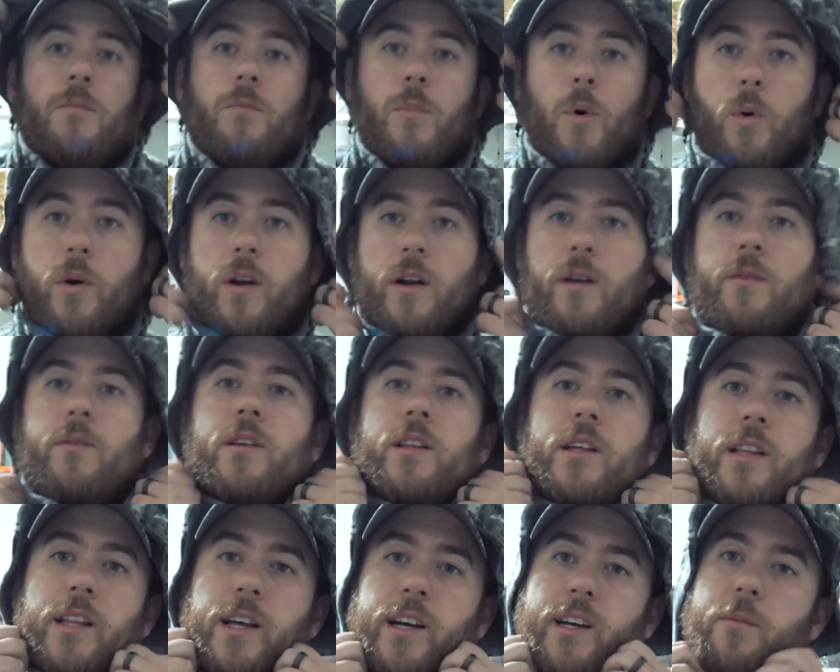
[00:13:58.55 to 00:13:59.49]
But what I
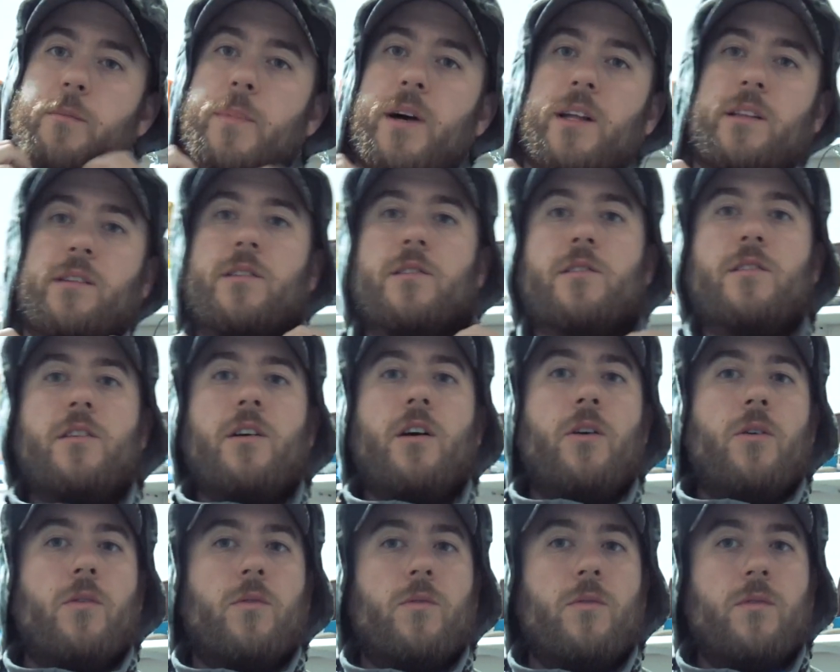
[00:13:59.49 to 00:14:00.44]
really like about this
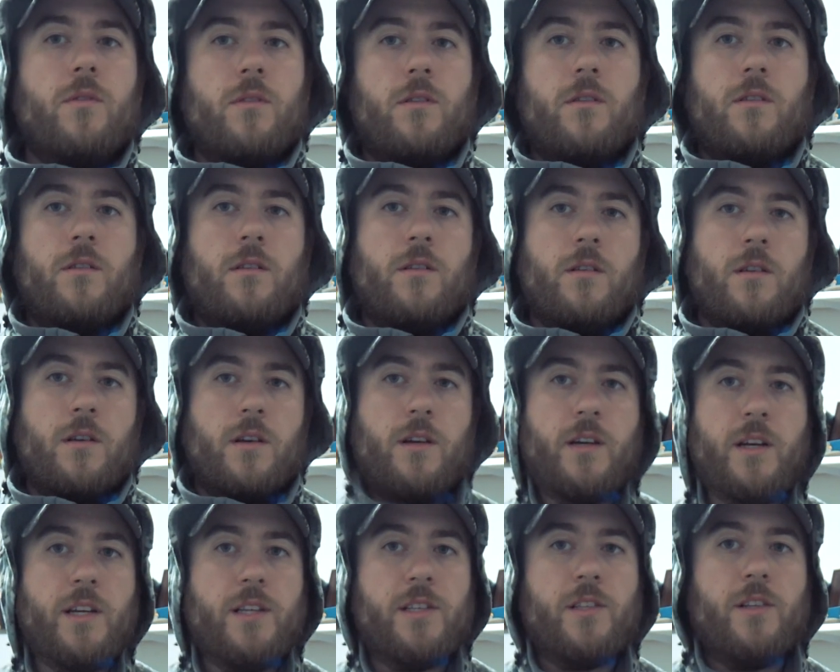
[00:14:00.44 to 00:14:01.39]
coat
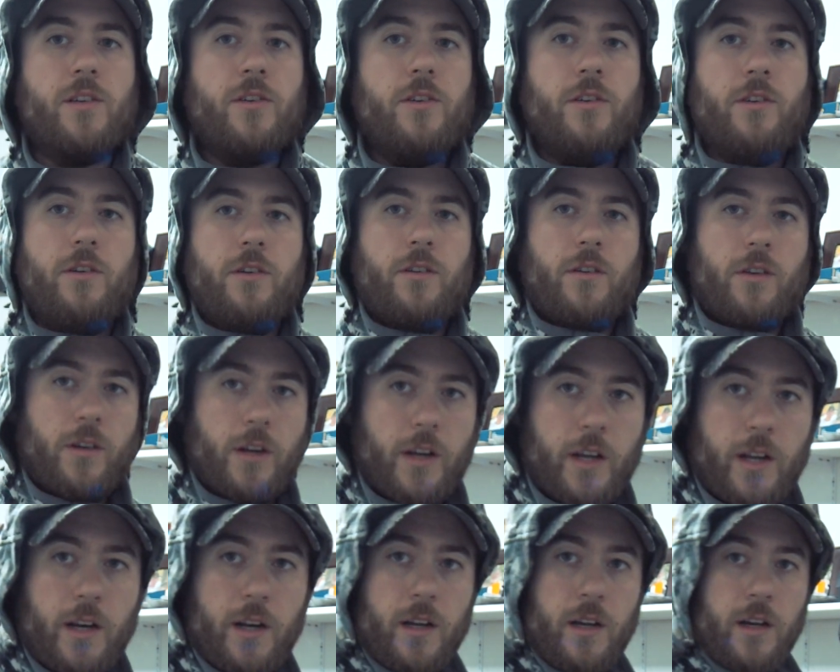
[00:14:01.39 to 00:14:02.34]
is the hood on
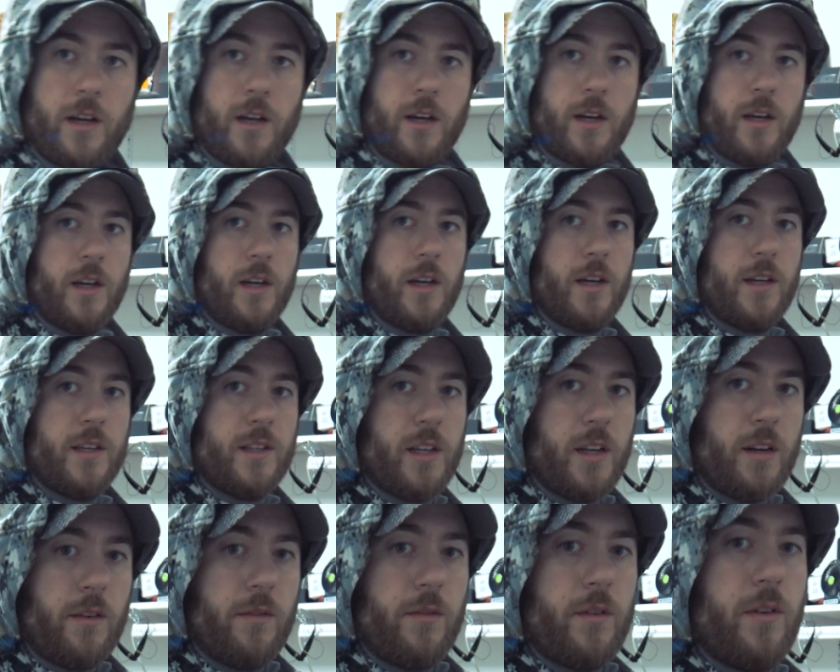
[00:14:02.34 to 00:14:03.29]
it. Because I
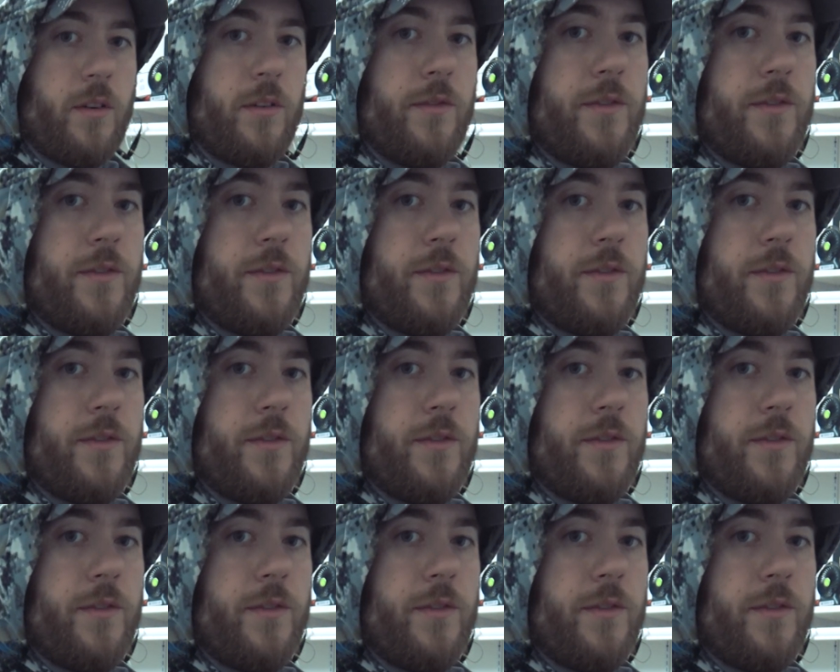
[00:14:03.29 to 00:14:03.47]
don't know